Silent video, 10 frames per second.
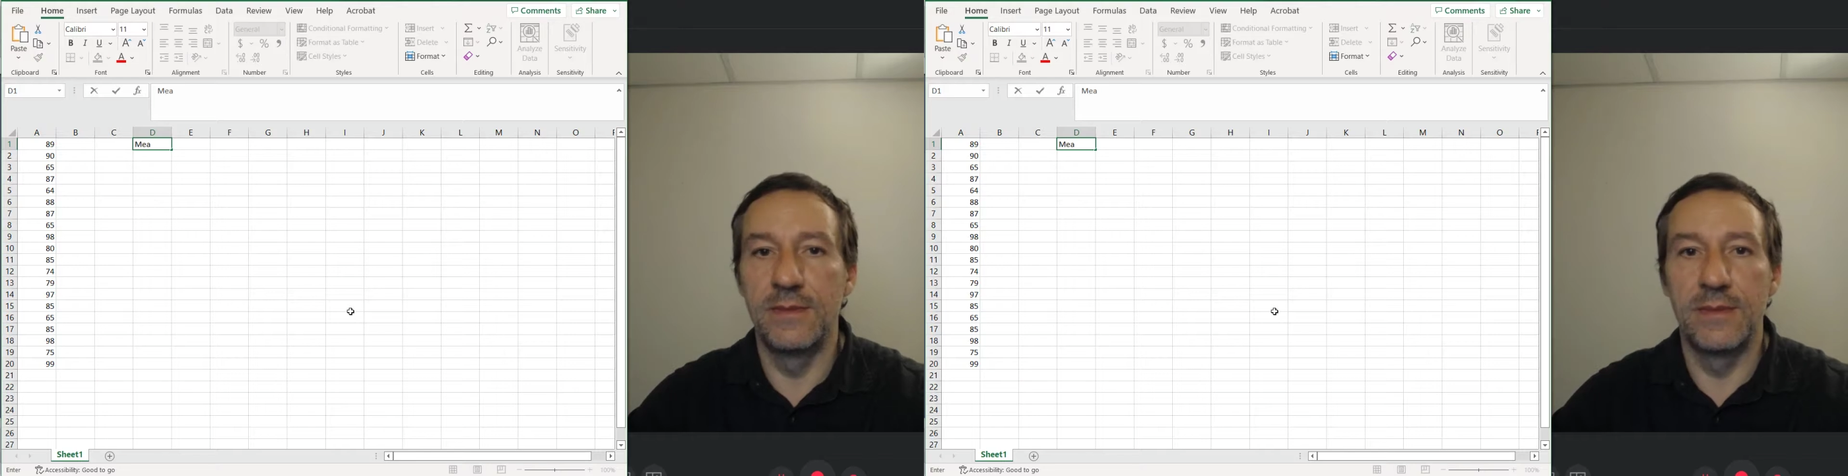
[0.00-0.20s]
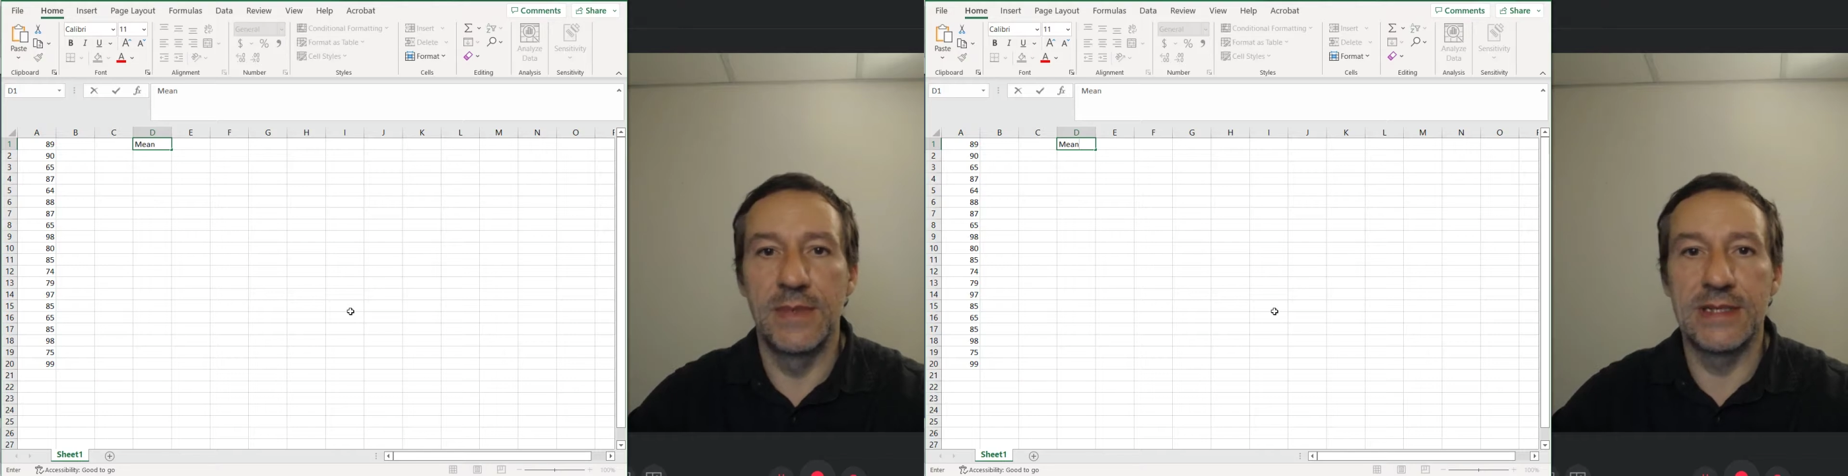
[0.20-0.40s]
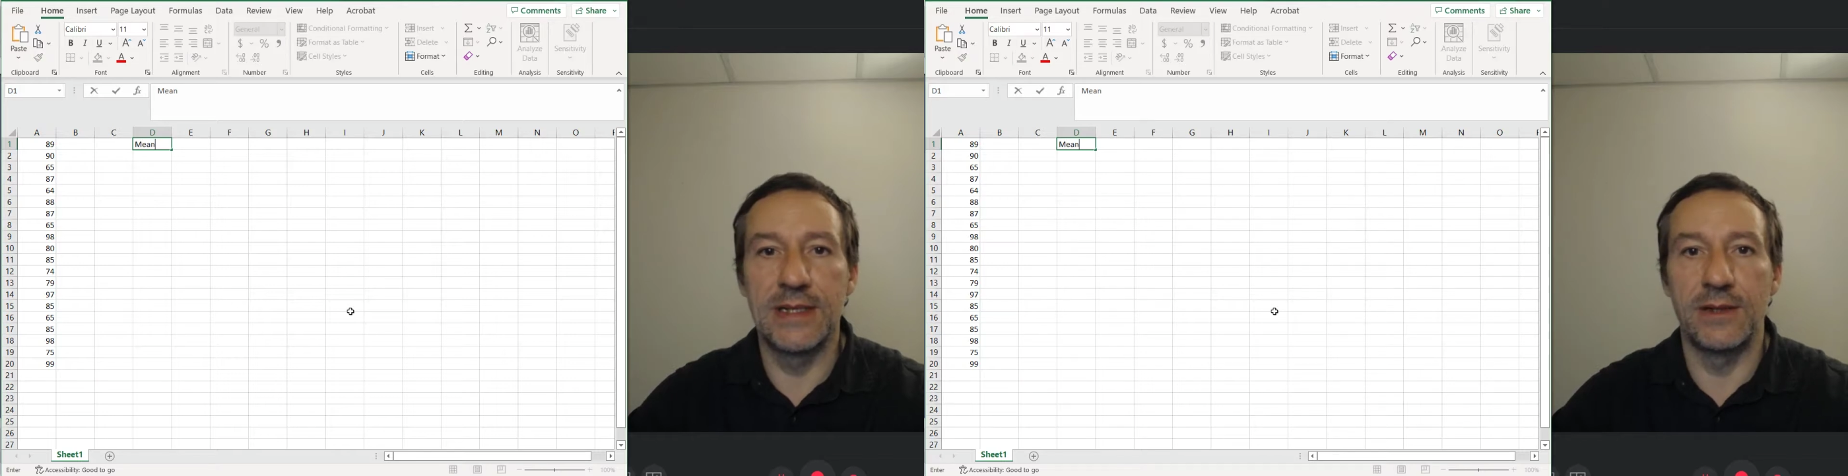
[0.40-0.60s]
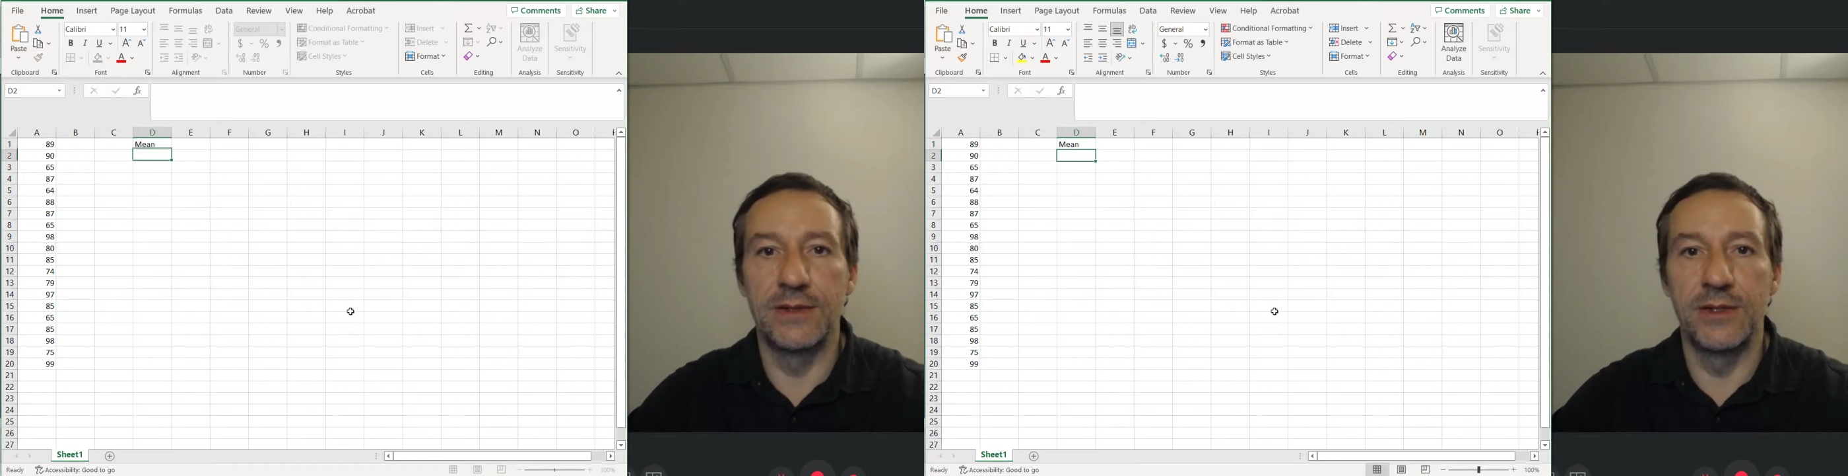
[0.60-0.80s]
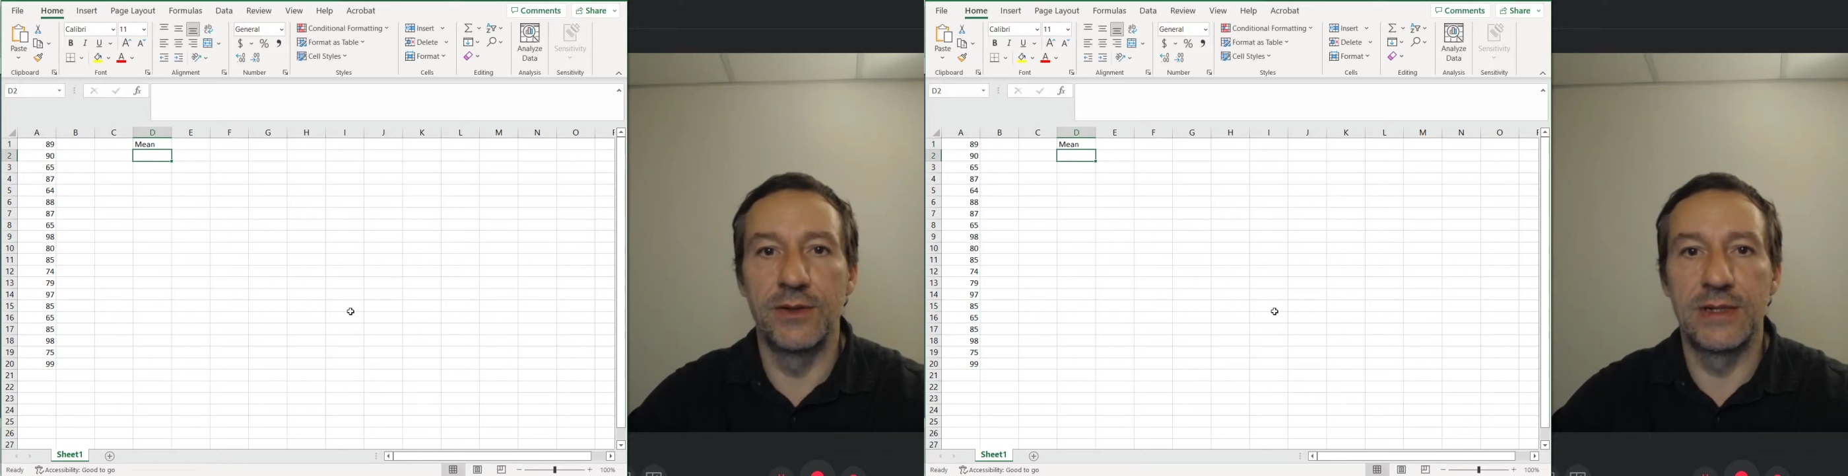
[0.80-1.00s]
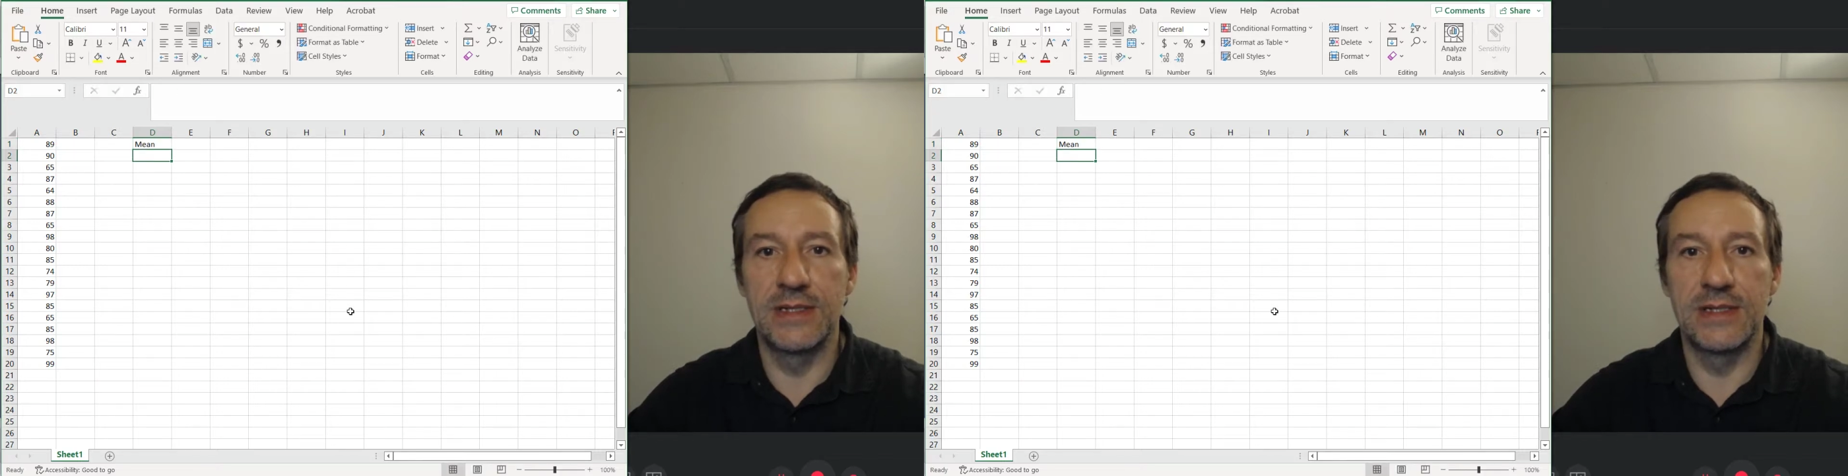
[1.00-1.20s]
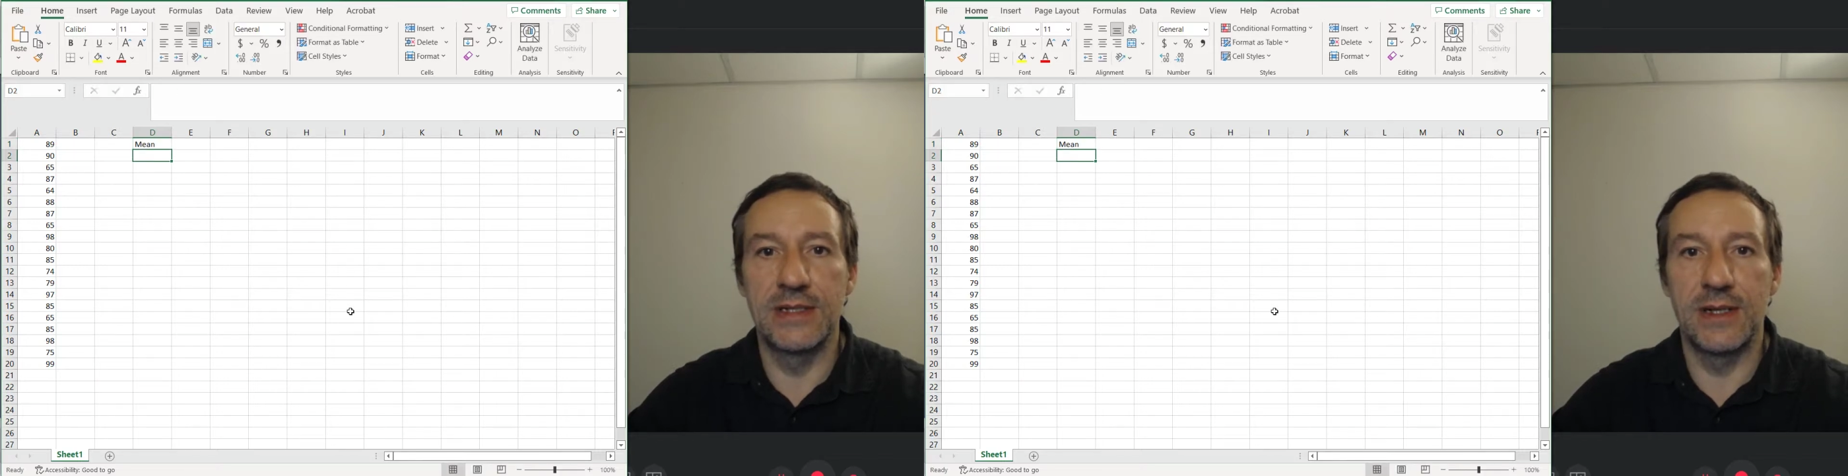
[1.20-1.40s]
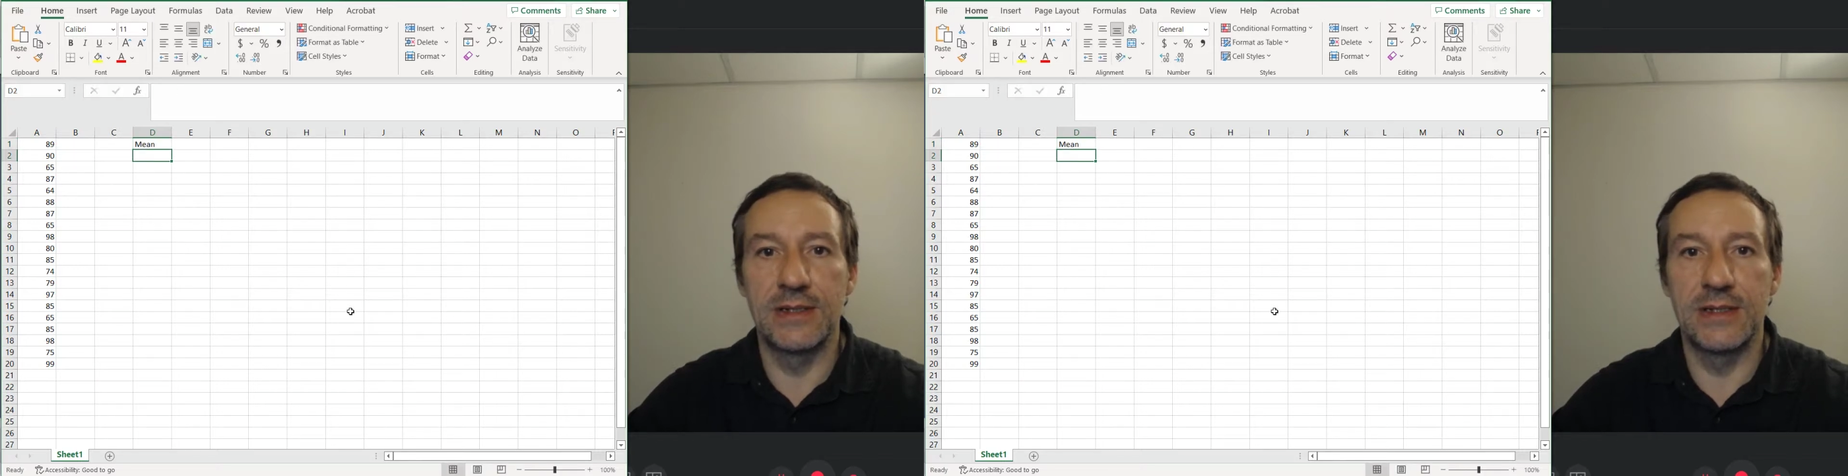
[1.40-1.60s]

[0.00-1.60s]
Excel too, because it's not